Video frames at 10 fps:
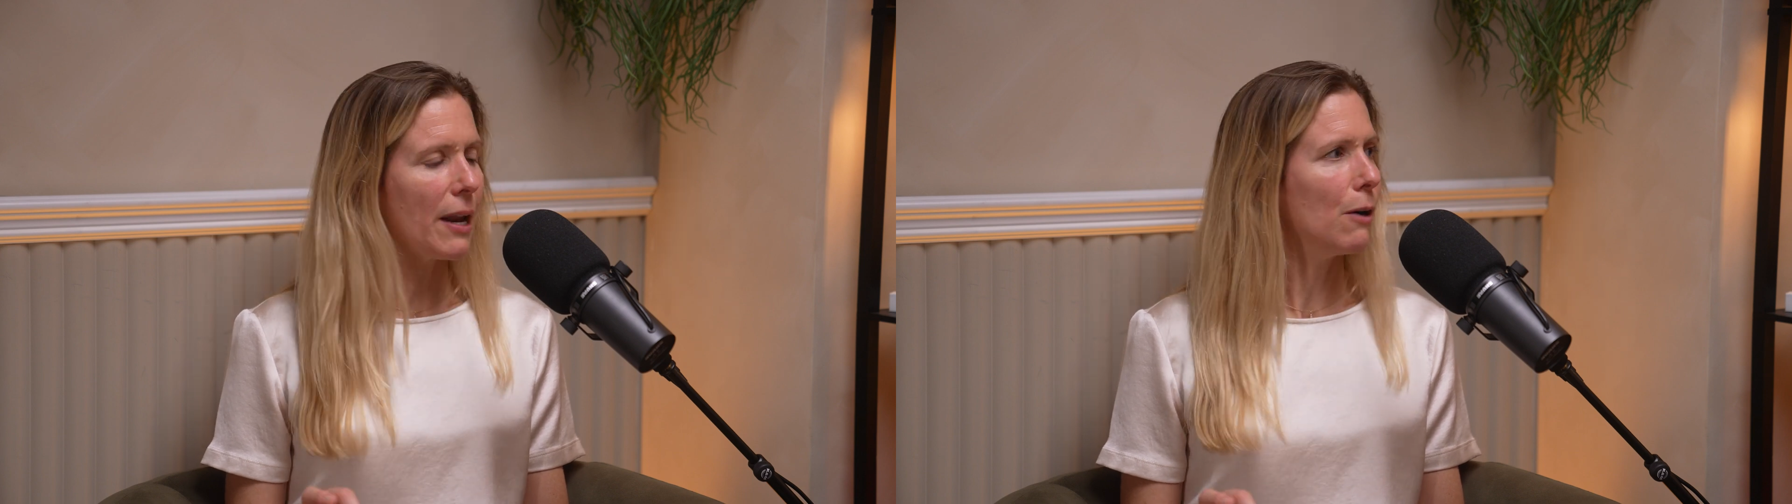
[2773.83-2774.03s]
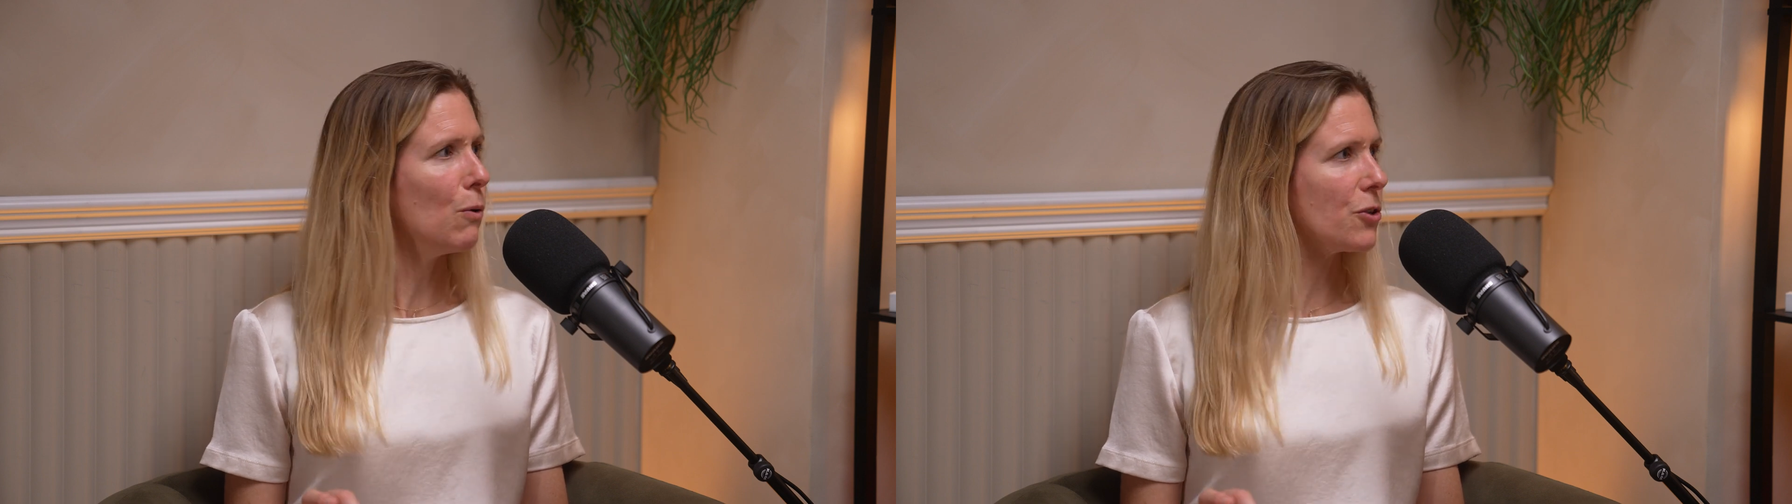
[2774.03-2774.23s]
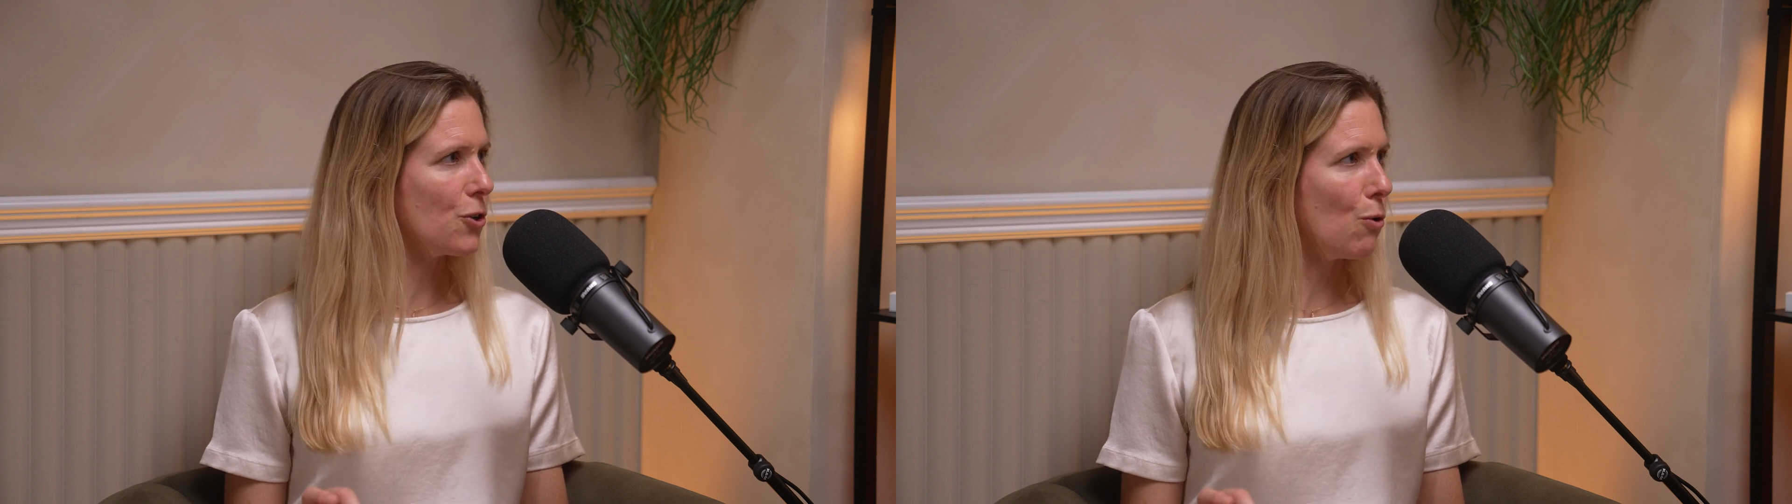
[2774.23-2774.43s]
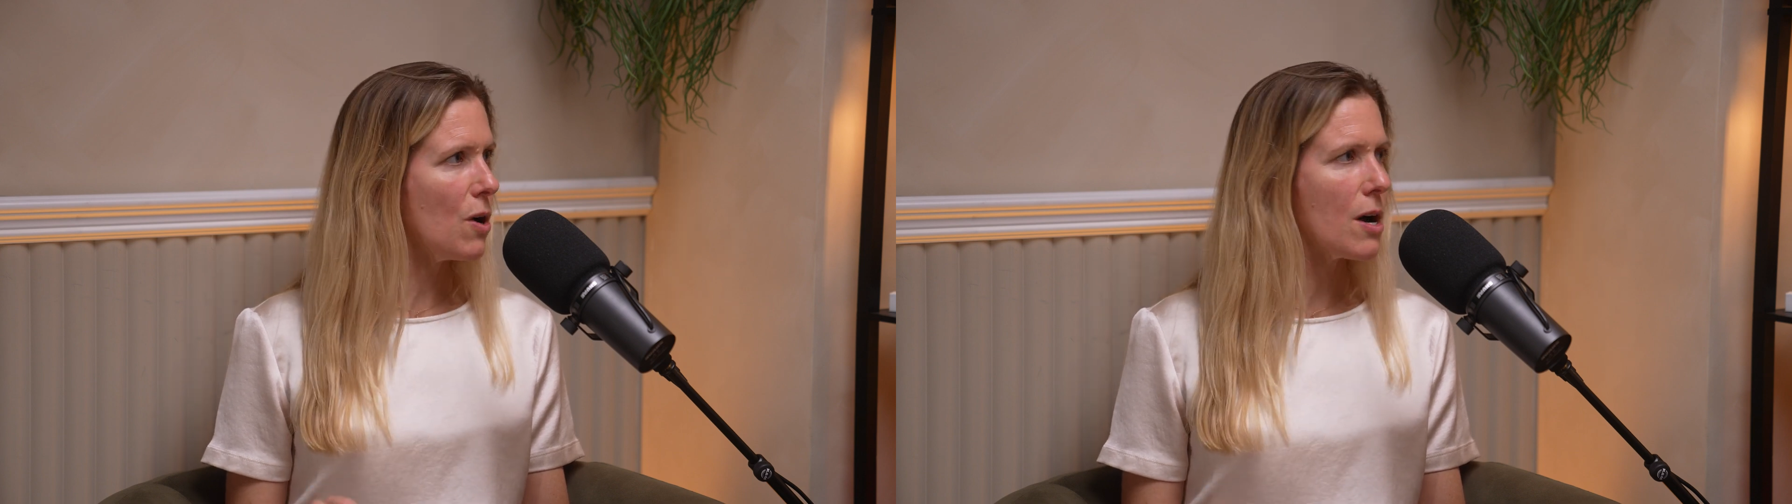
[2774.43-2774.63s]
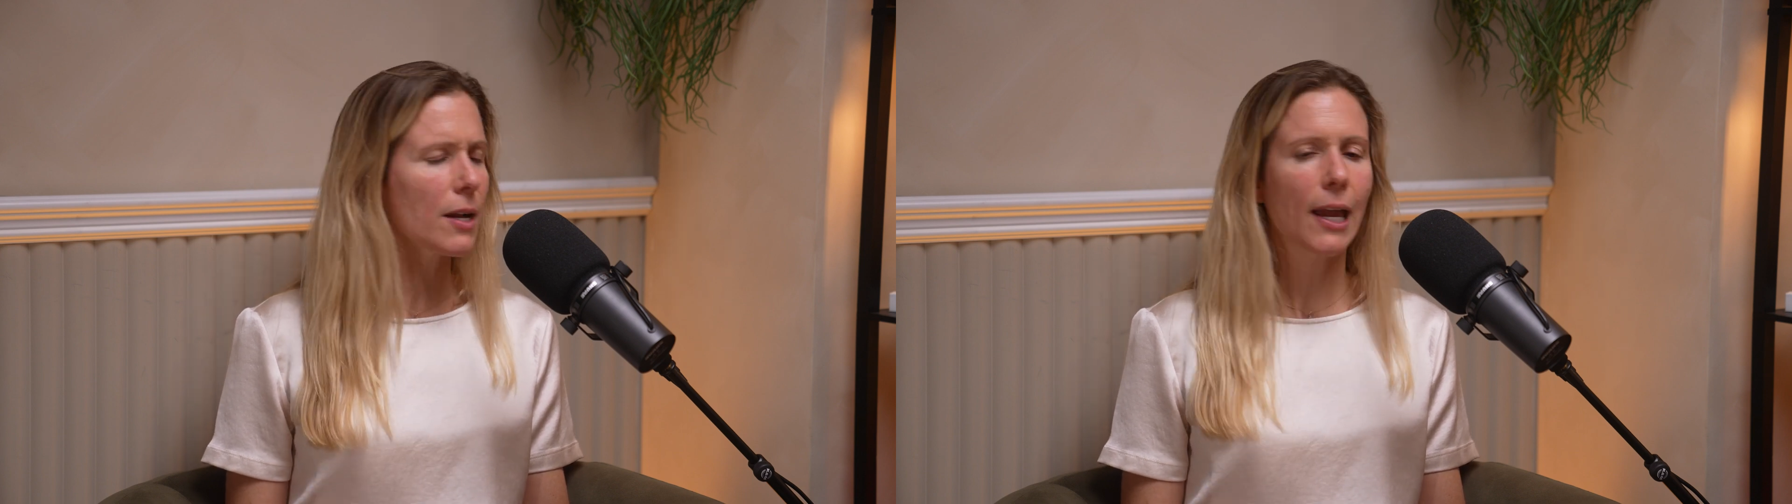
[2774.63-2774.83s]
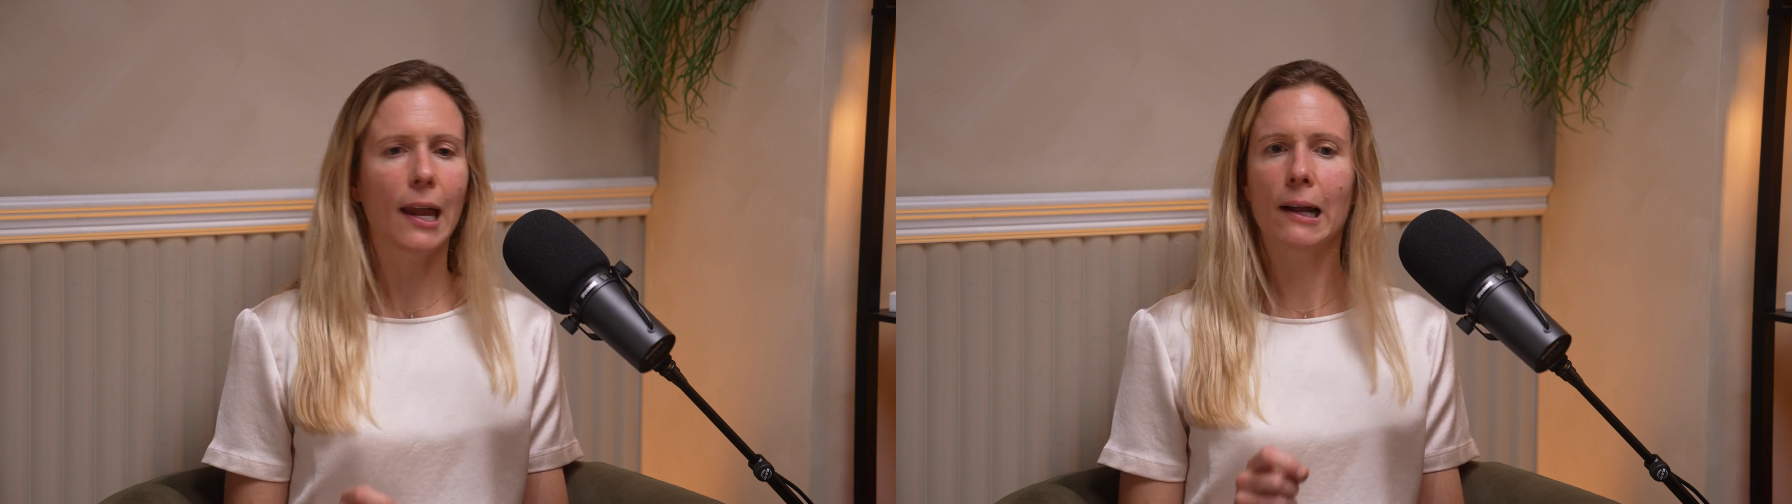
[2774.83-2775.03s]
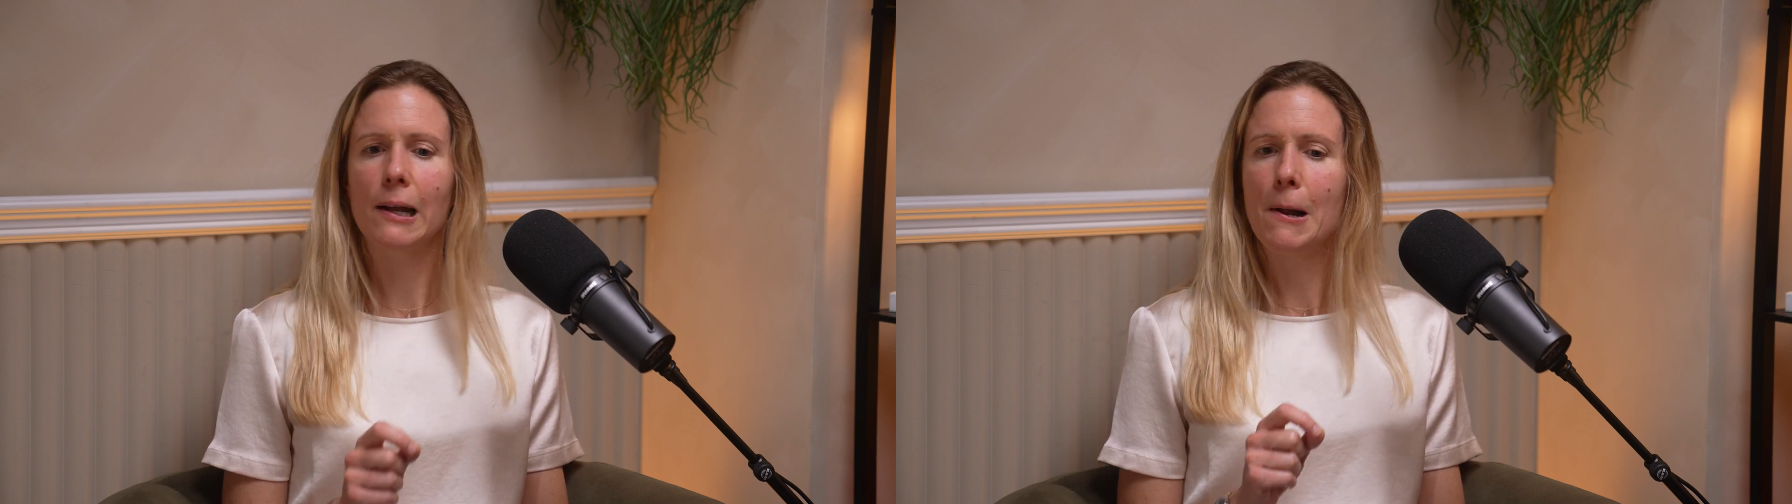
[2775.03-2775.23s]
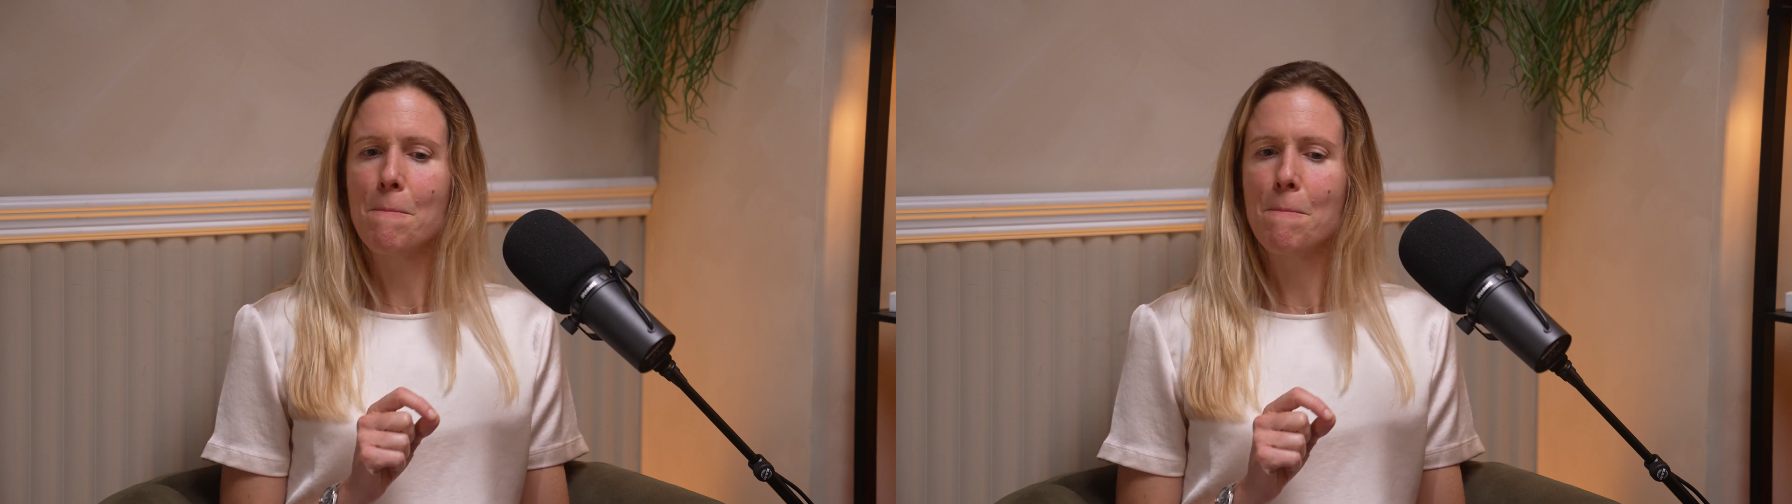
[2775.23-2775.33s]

out what's not working,